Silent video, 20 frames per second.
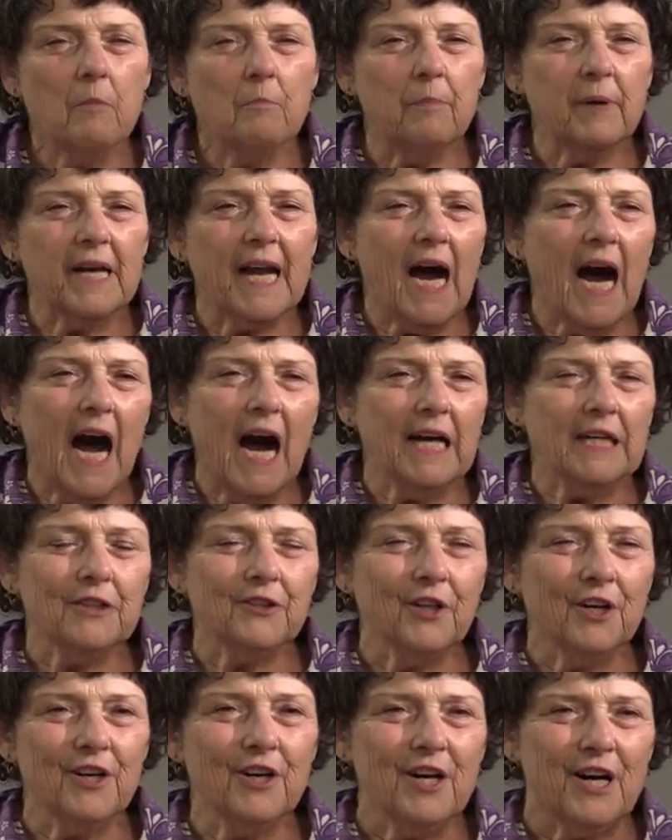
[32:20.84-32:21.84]
But
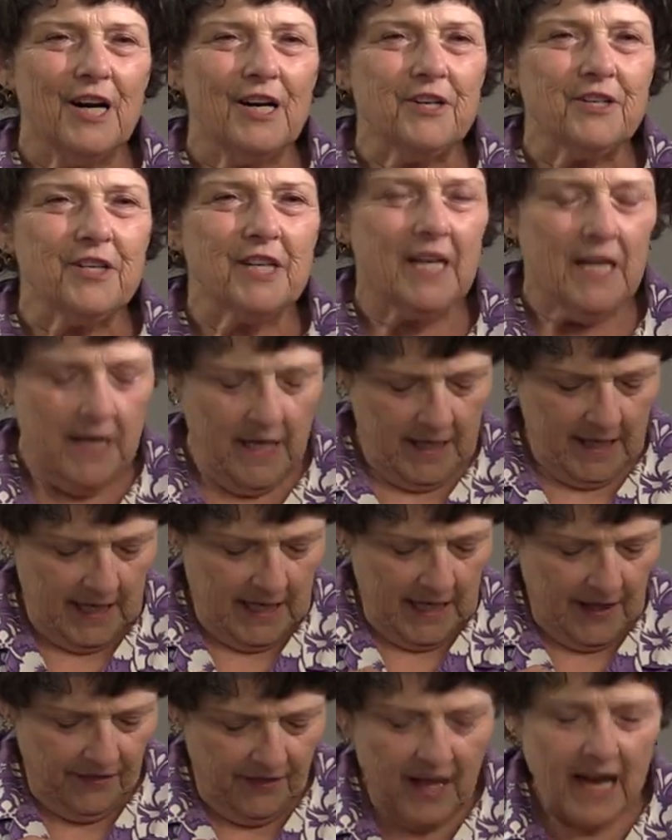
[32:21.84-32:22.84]
I learned
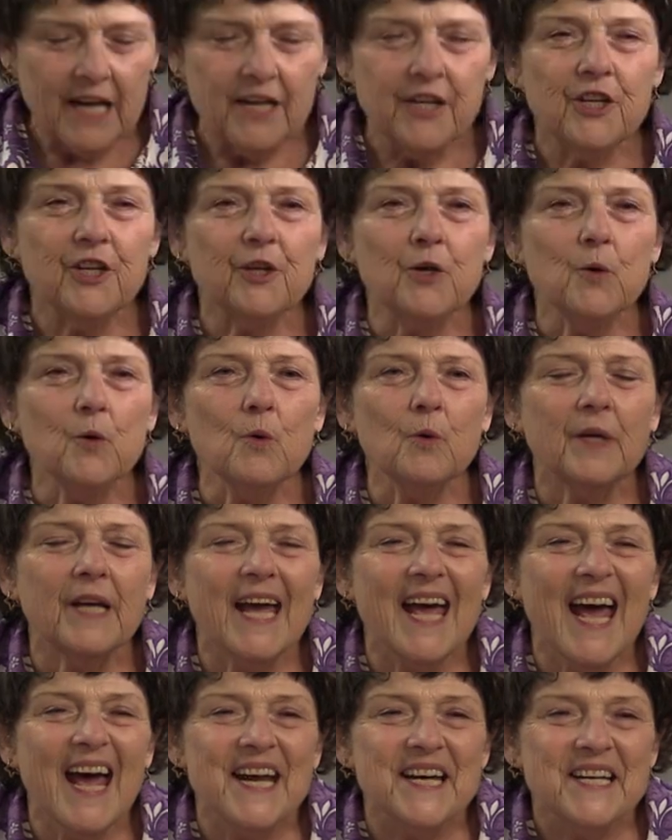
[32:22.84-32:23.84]
that you
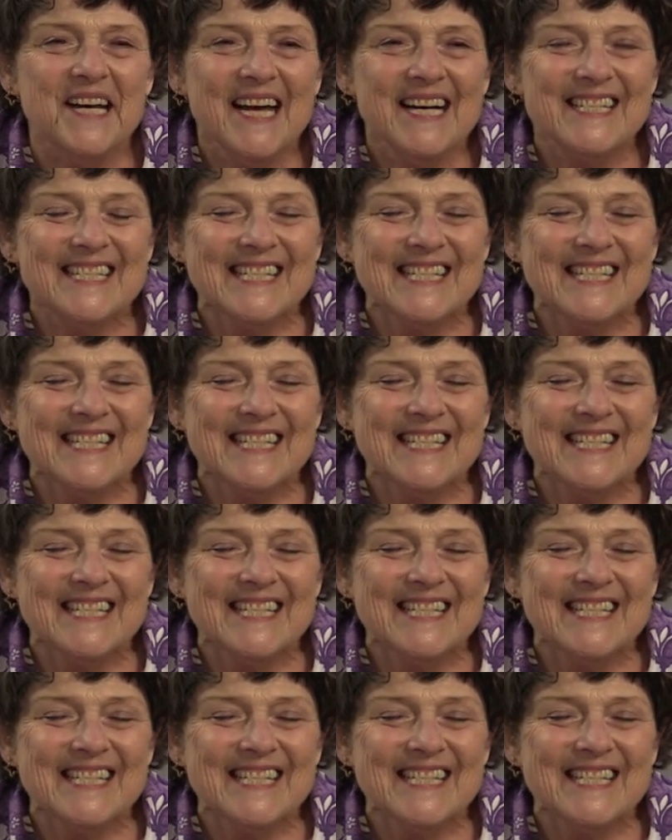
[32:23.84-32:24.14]
can